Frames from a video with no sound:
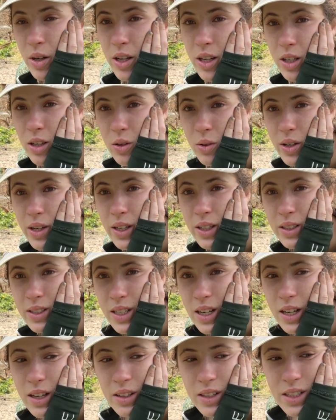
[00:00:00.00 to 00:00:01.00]
it going
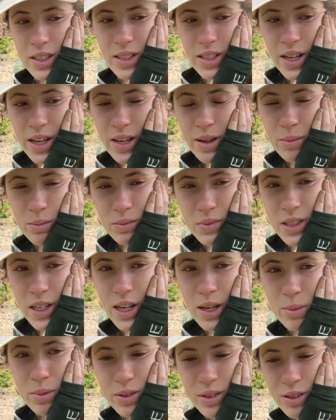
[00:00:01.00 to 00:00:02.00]
down the same
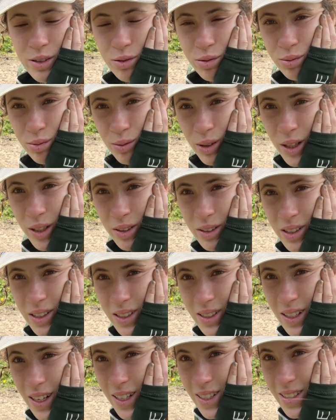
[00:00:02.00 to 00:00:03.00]
type of road
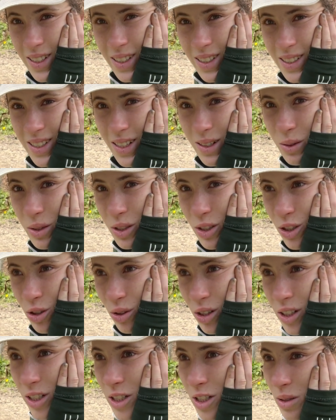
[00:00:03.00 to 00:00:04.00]
as it did with George,